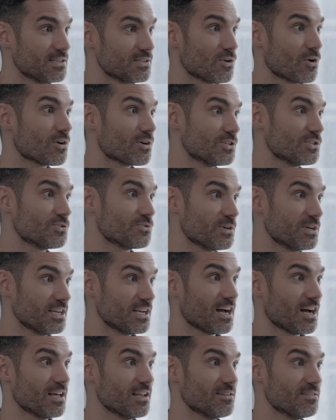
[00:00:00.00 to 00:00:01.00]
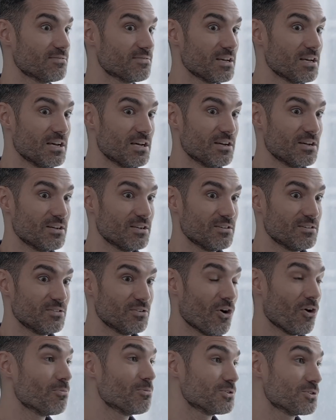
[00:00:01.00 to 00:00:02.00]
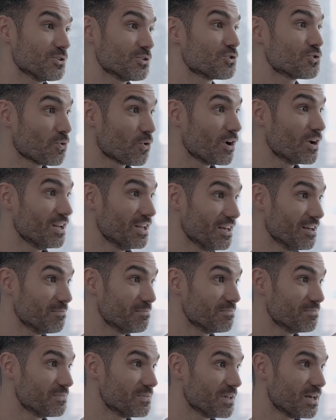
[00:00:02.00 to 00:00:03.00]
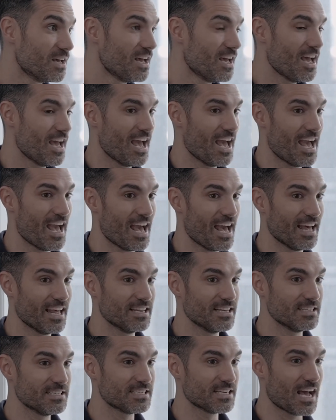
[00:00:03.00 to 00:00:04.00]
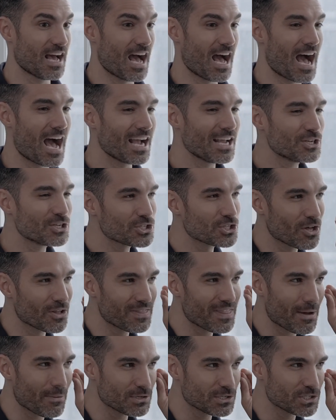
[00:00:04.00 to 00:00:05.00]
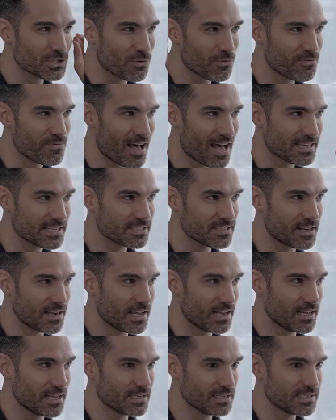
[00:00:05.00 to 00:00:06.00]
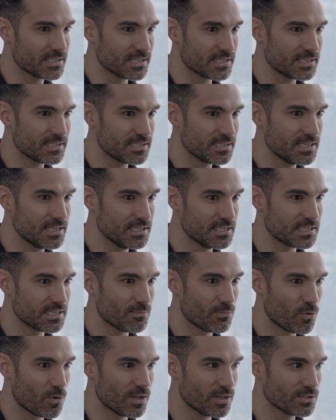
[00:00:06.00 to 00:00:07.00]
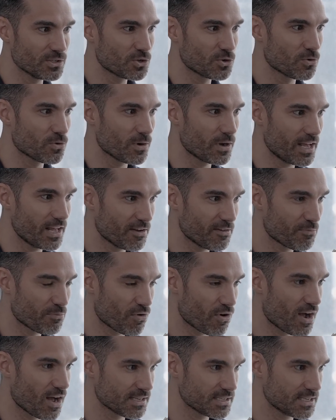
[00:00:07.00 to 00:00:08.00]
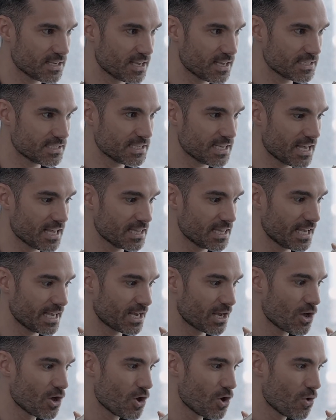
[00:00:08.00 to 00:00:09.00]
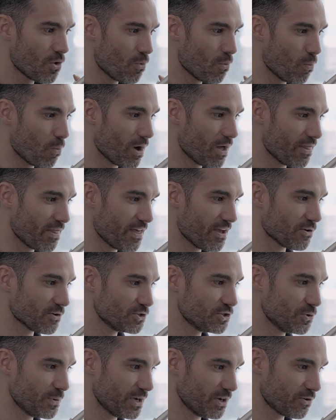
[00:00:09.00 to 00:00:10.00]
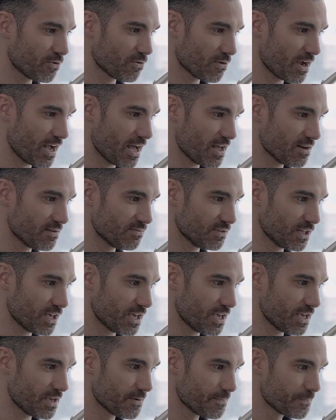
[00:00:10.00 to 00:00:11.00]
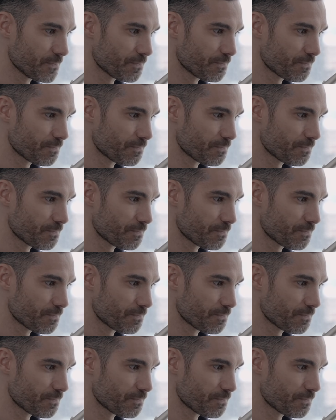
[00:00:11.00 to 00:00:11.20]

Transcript: his artistry kind of almost destroyed him. And I just thought that was so fascinating to see someone's creative process and like what they're doing creatively